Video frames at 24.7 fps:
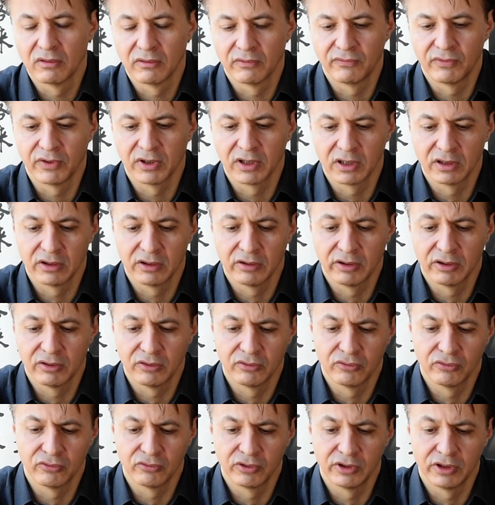finger, and I
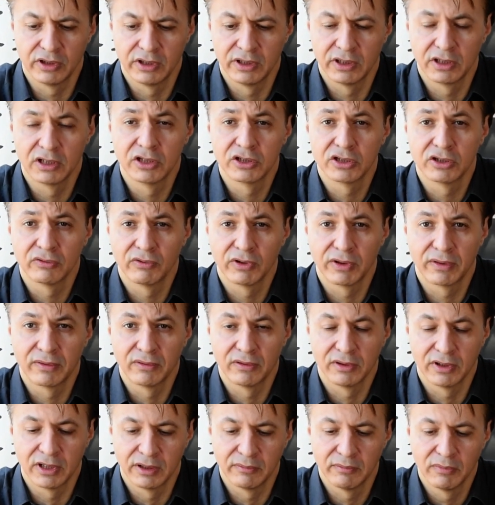don't know in English what's
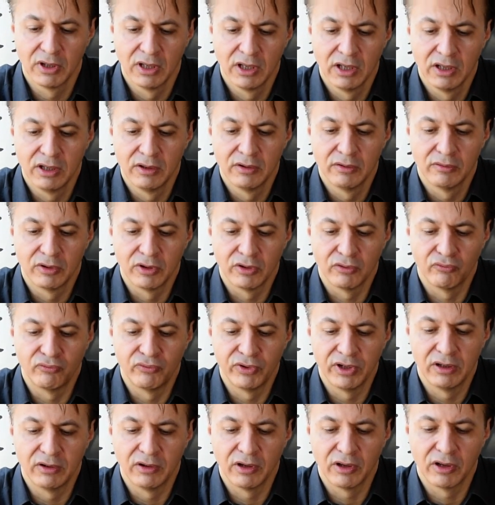the name,
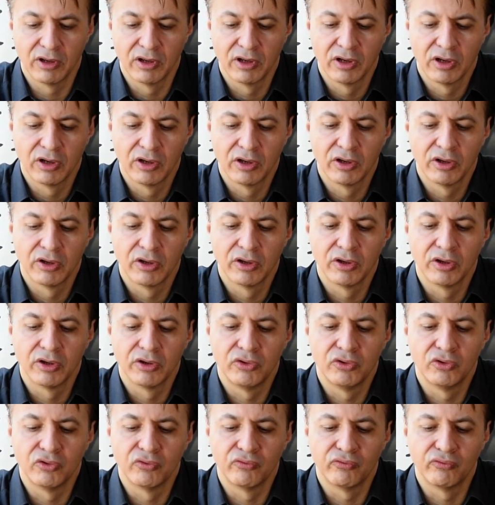will
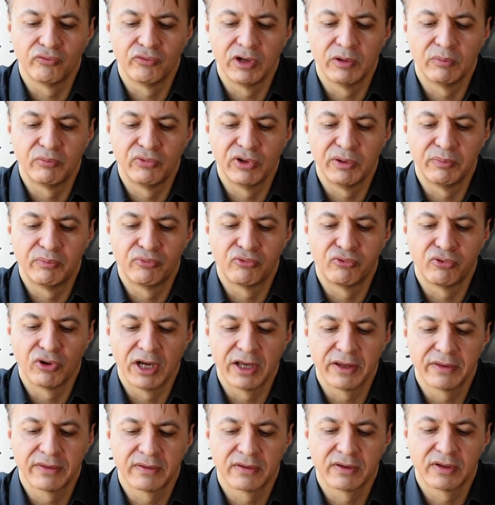be
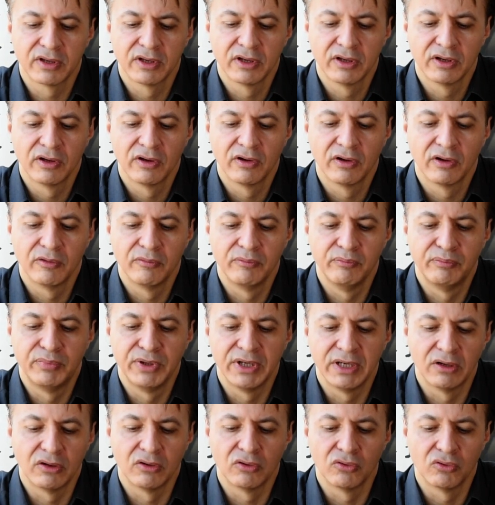pressed
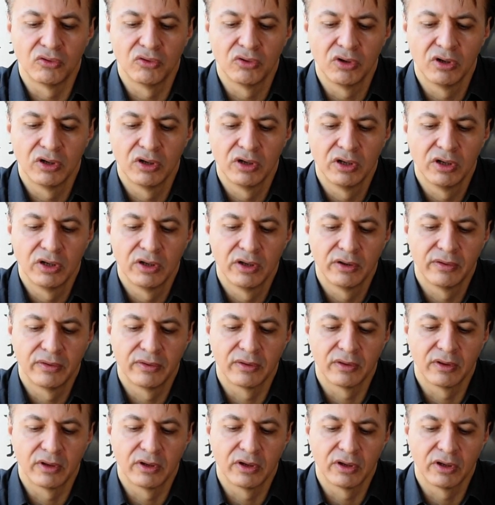below,
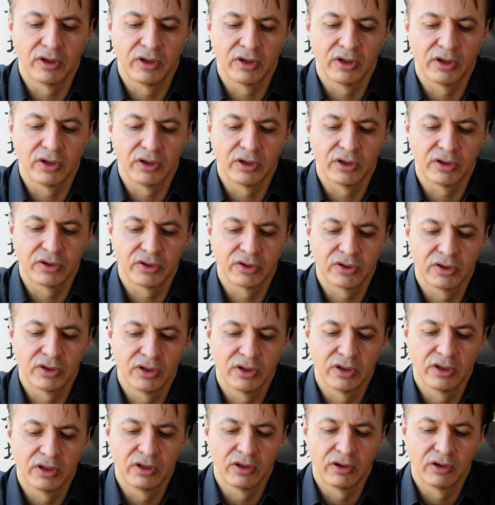
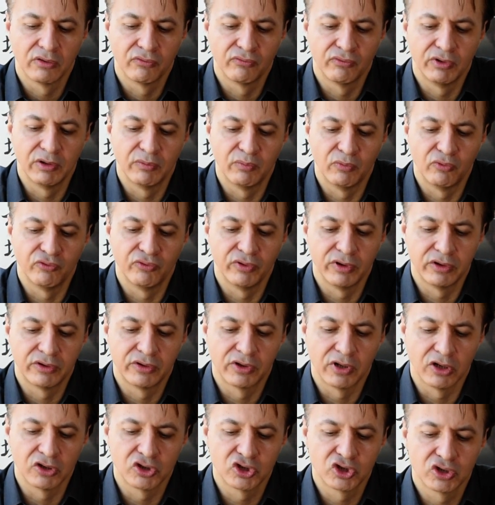will
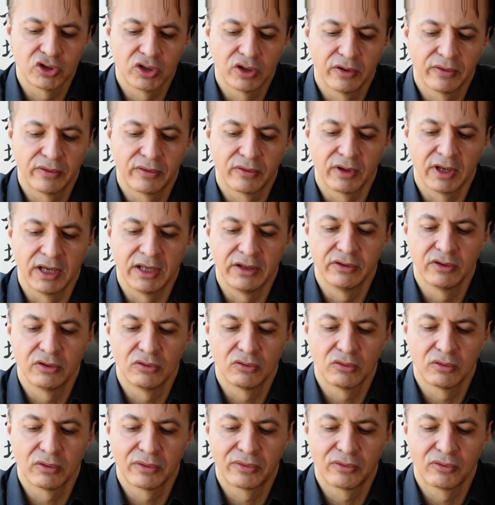touch the handle
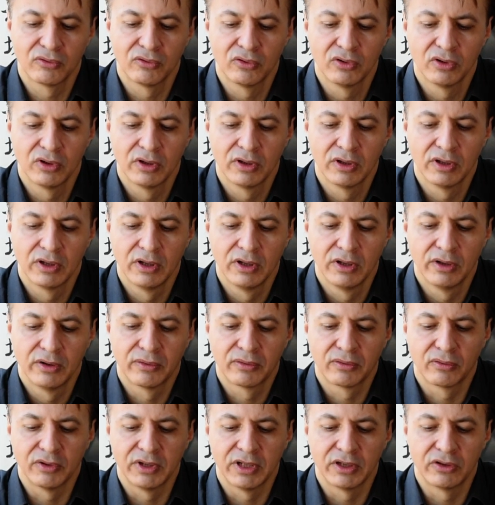also,
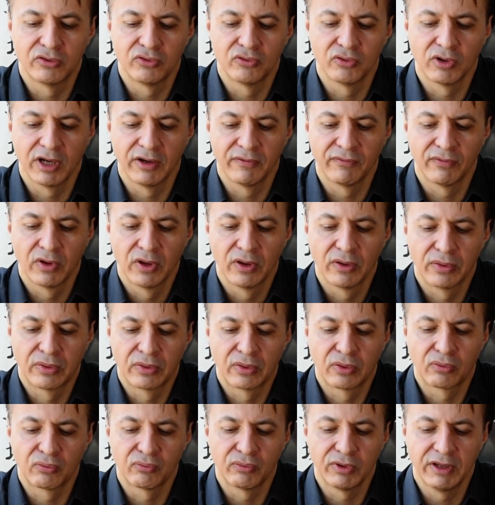so that you have
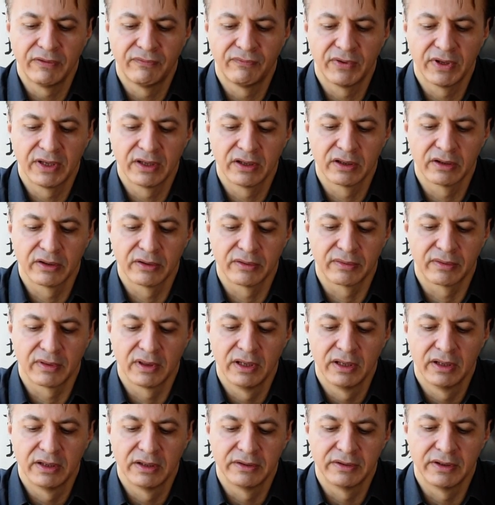three fingers
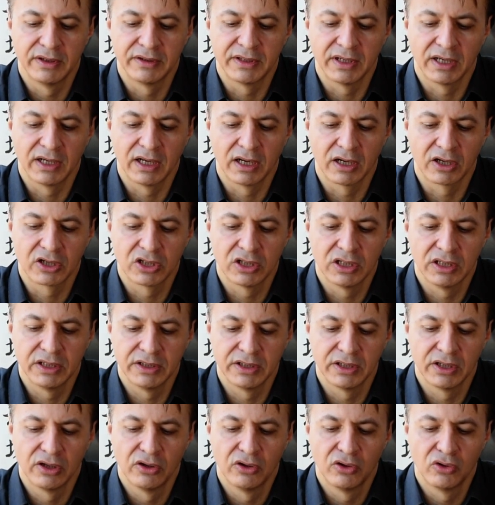that are
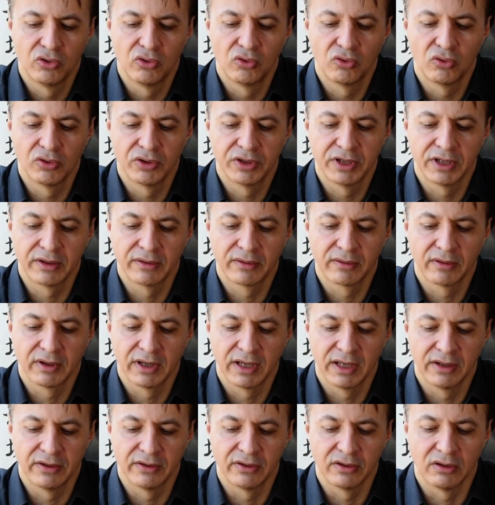actually holding the
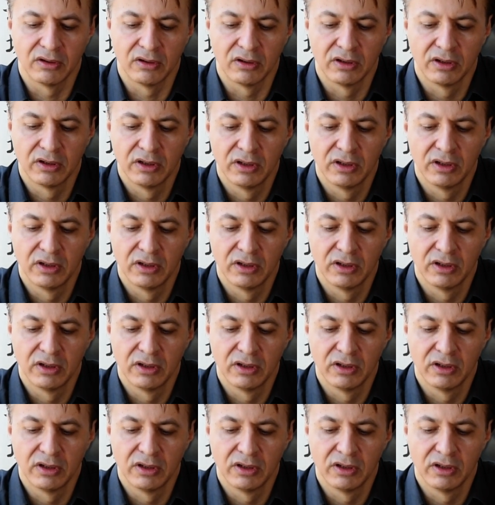handle,